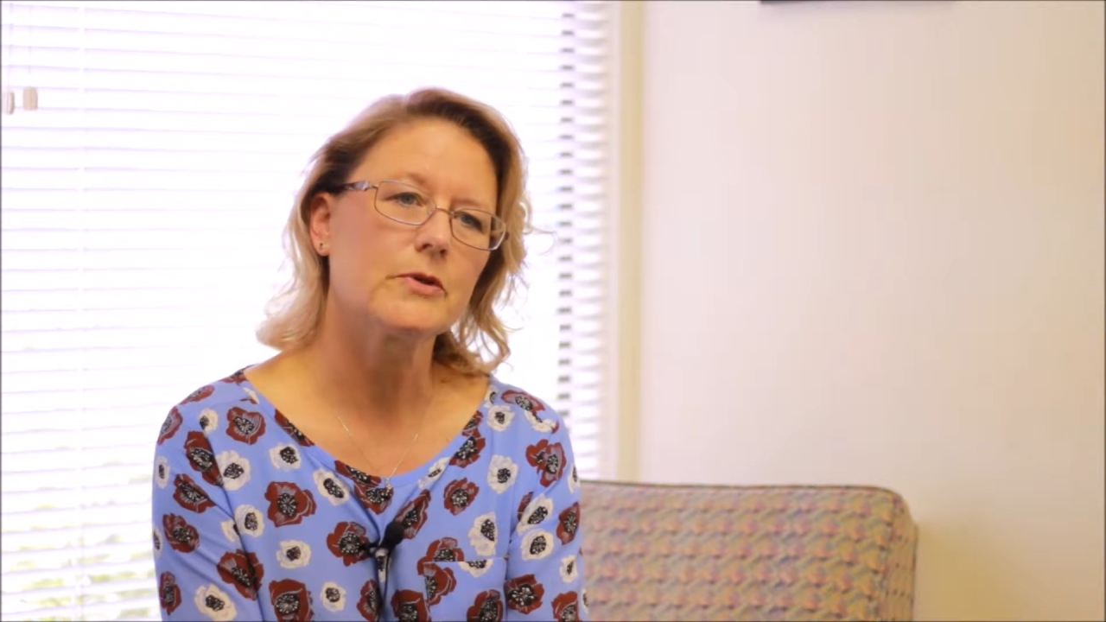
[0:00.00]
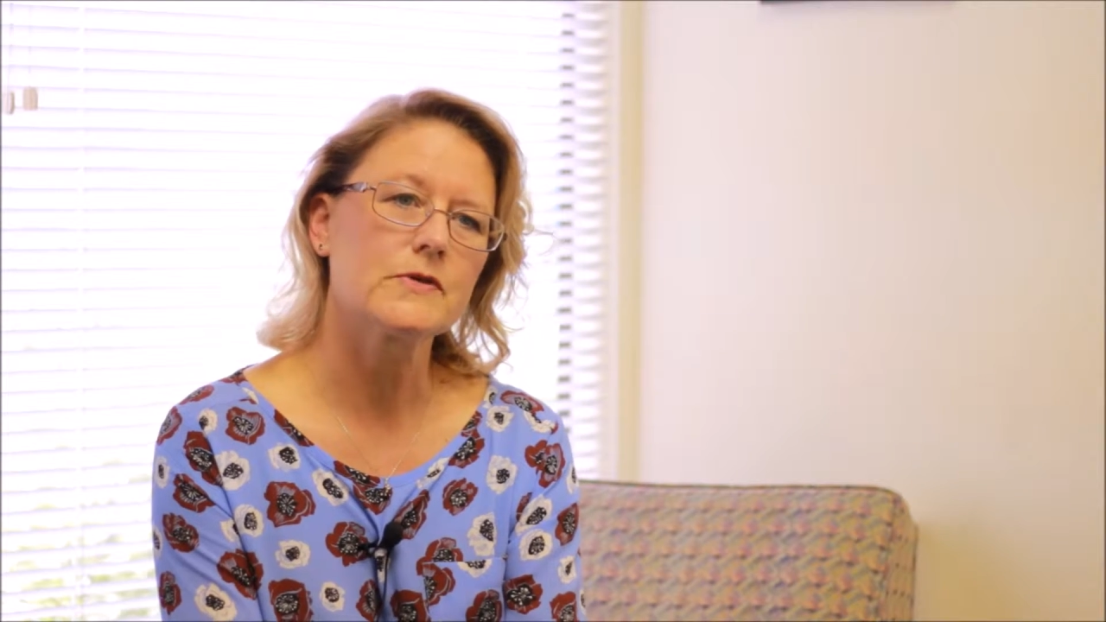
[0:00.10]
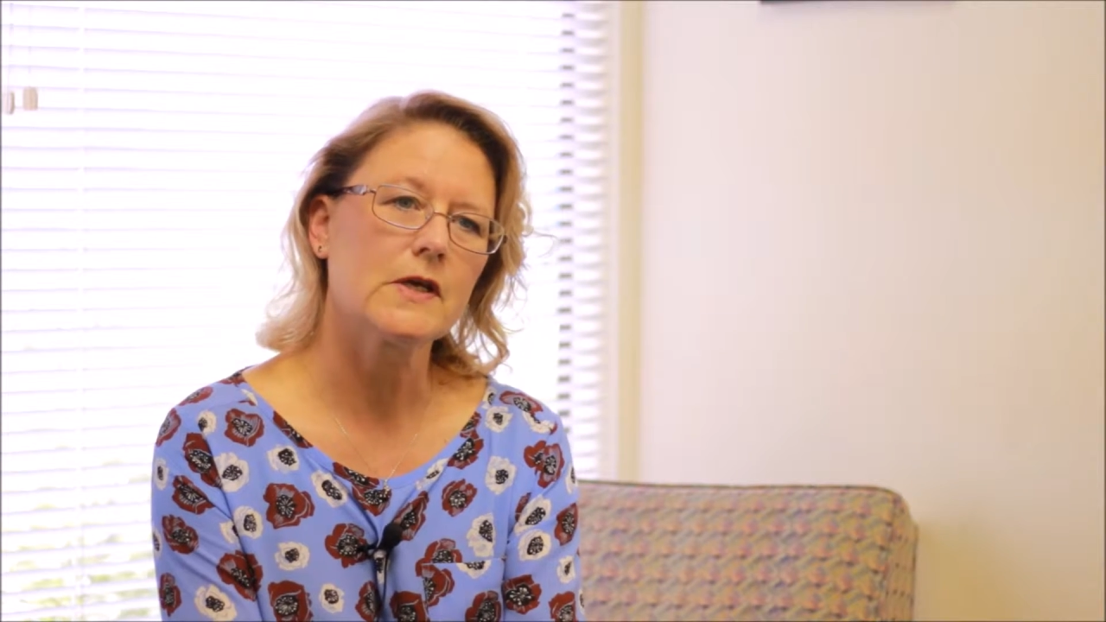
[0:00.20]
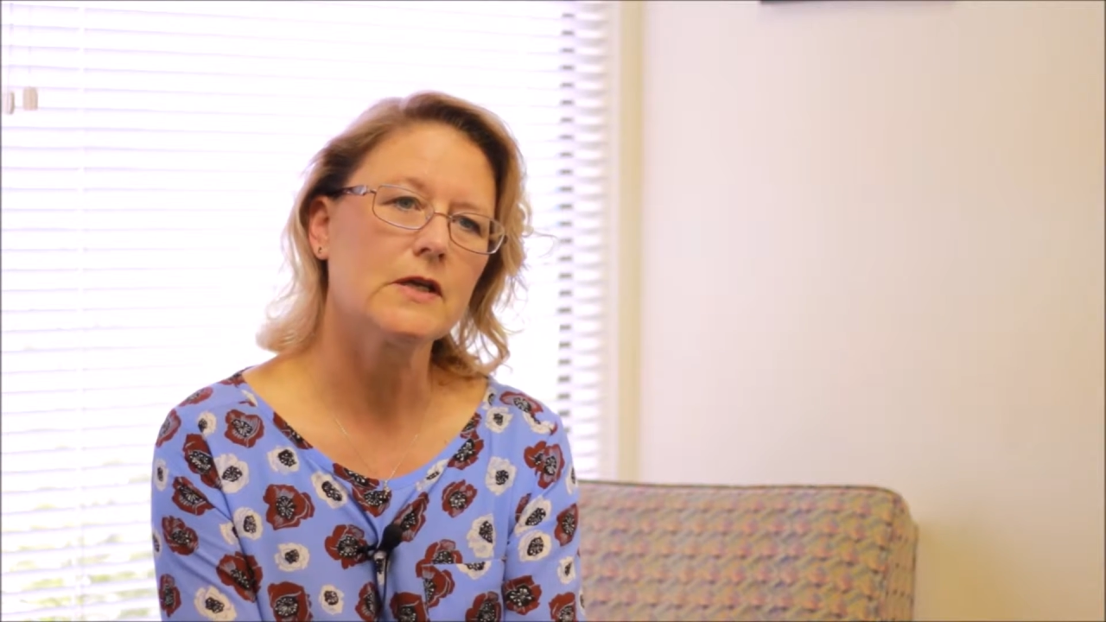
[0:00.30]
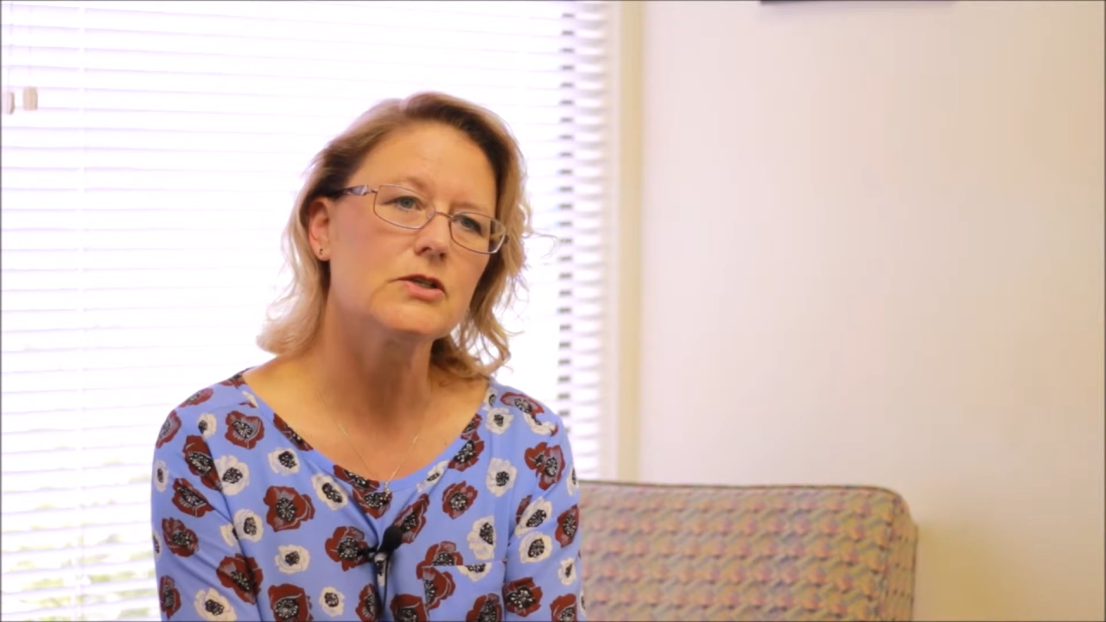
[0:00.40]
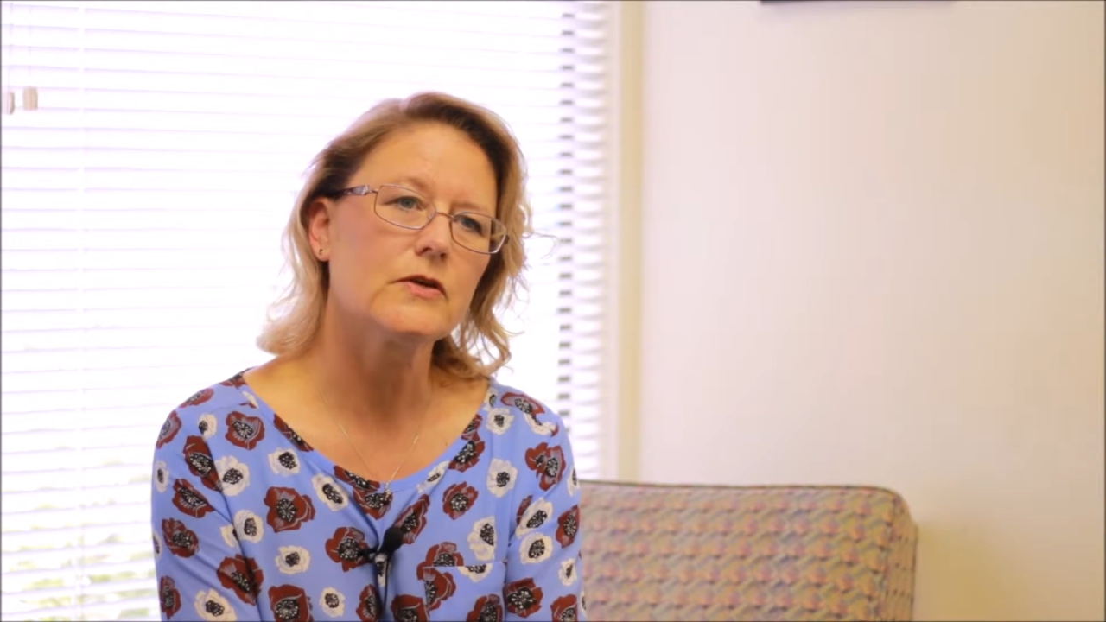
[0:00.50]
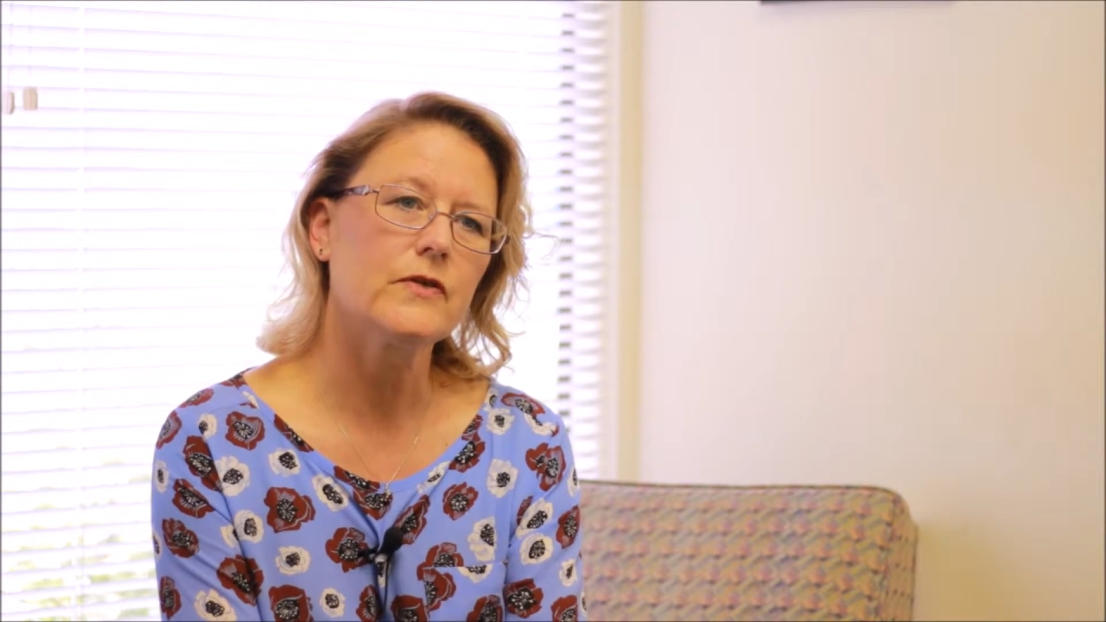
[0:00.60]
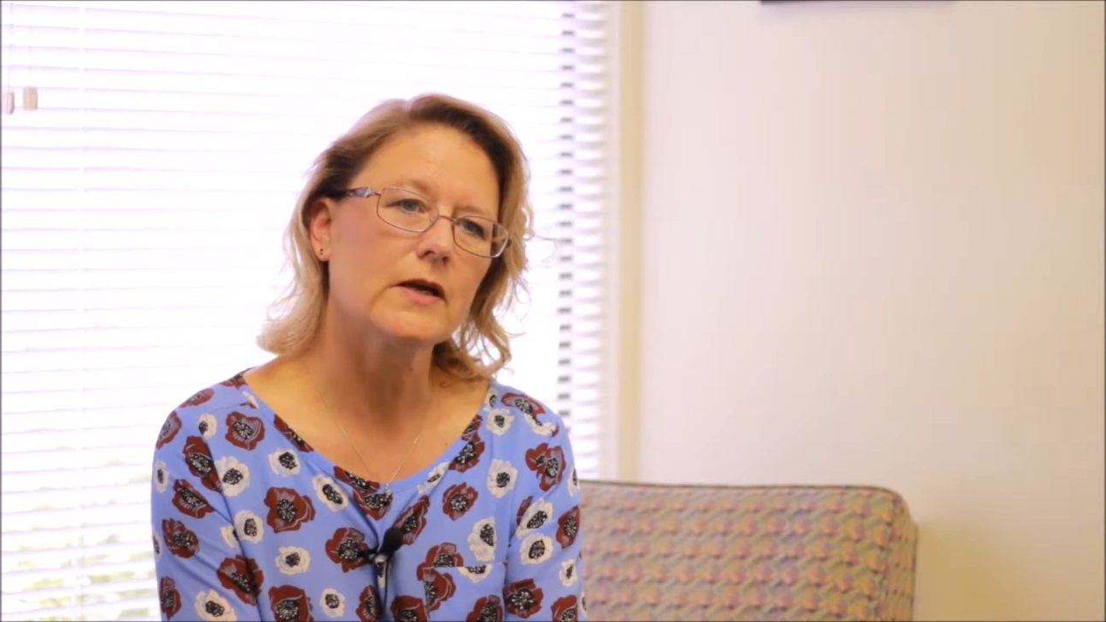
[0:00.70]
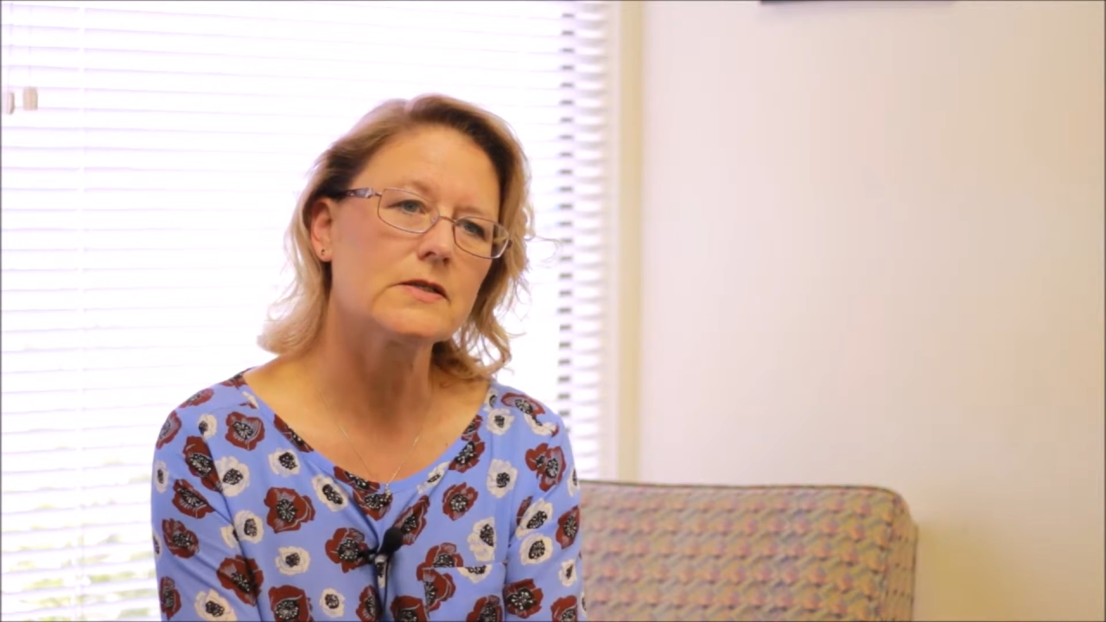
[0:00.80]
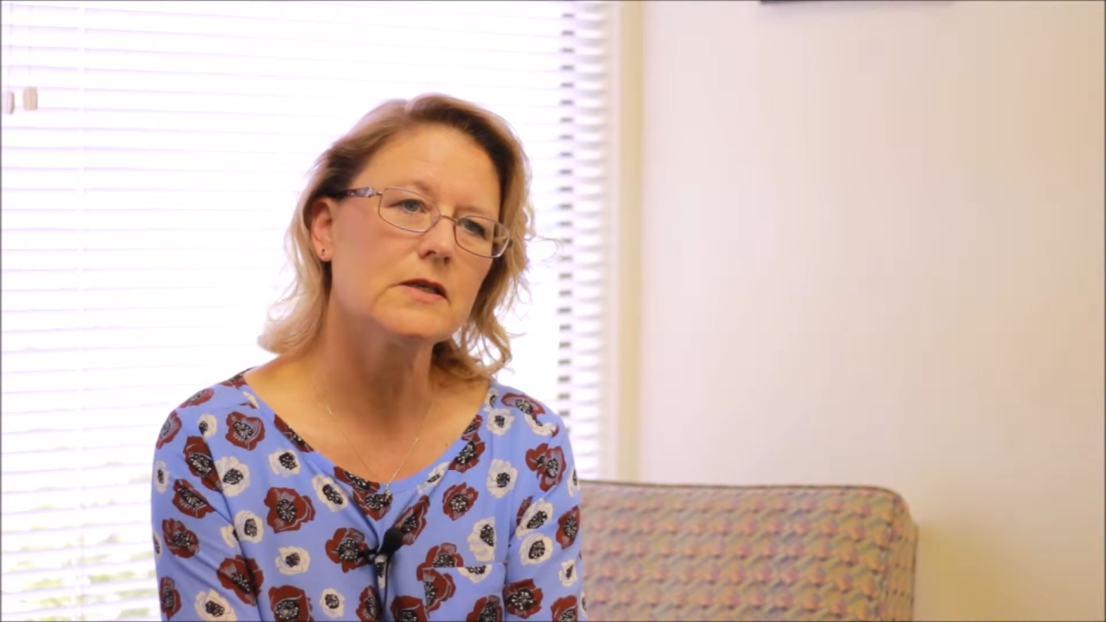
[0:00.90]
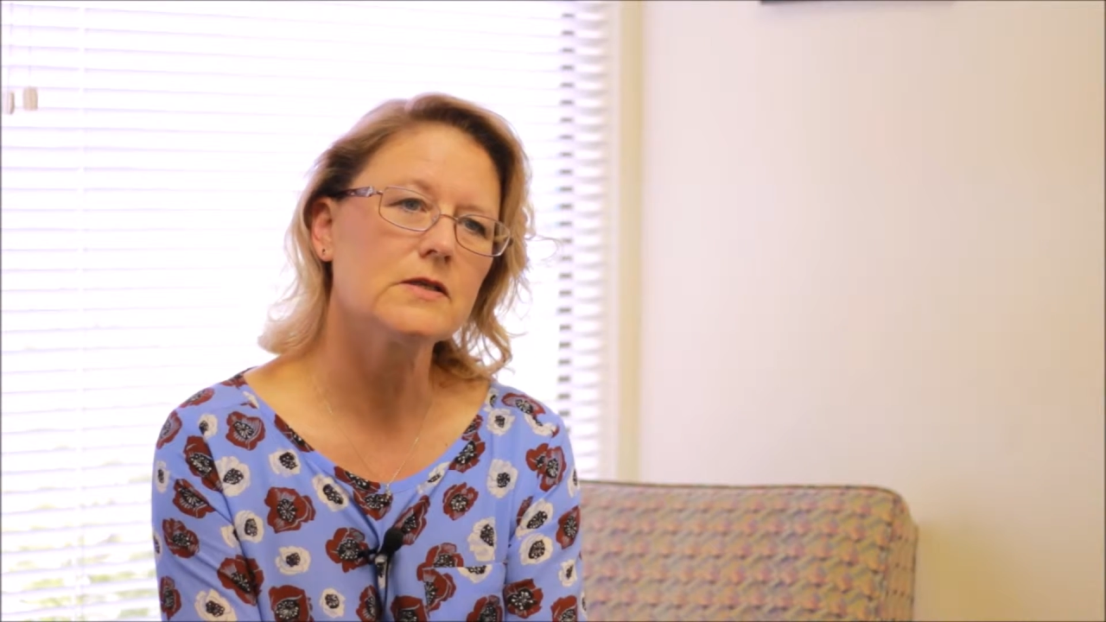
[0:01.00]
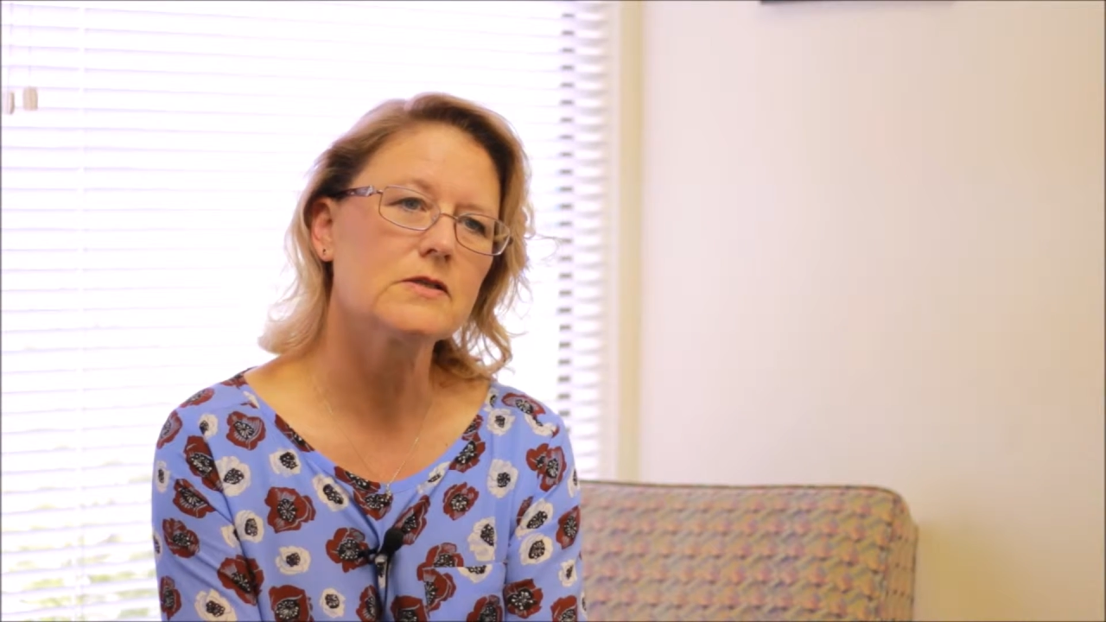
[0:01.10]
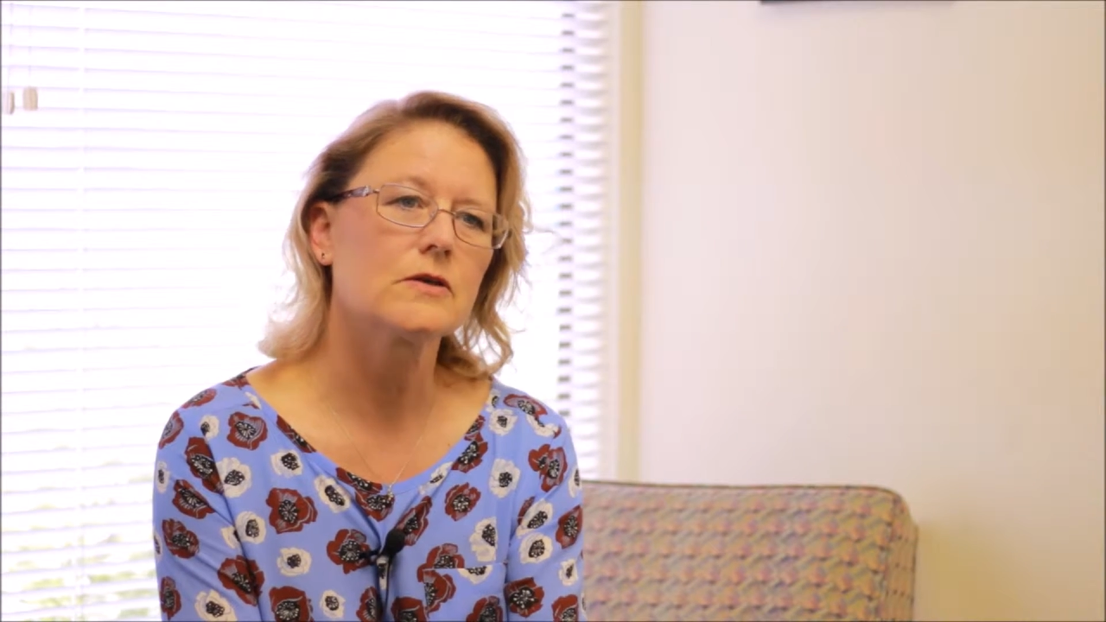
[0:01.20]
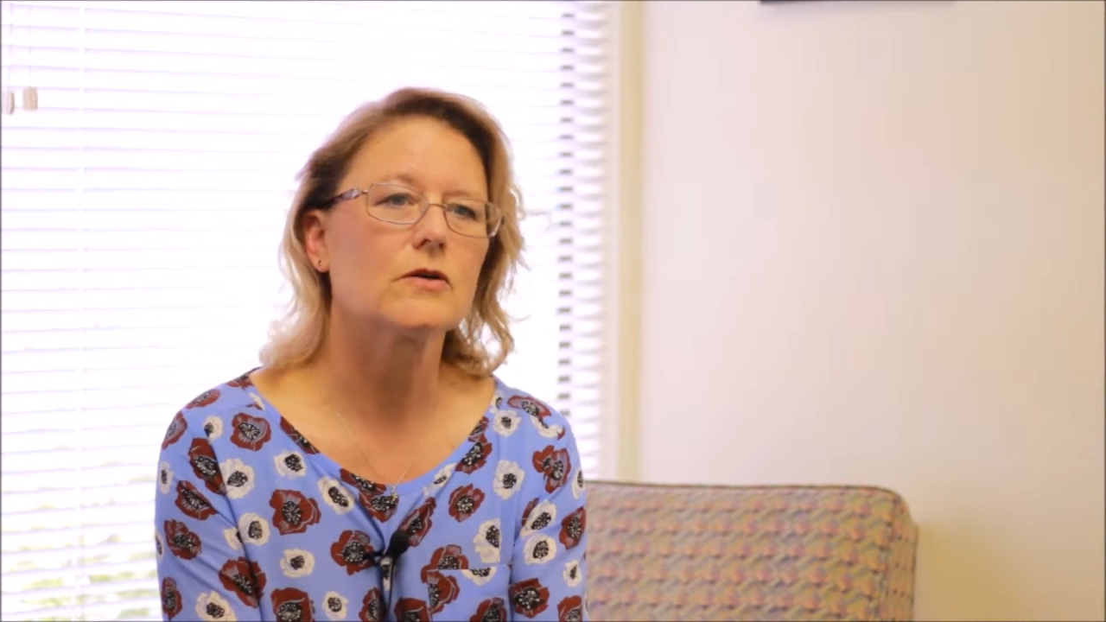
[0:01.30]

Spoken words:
percentage of assets,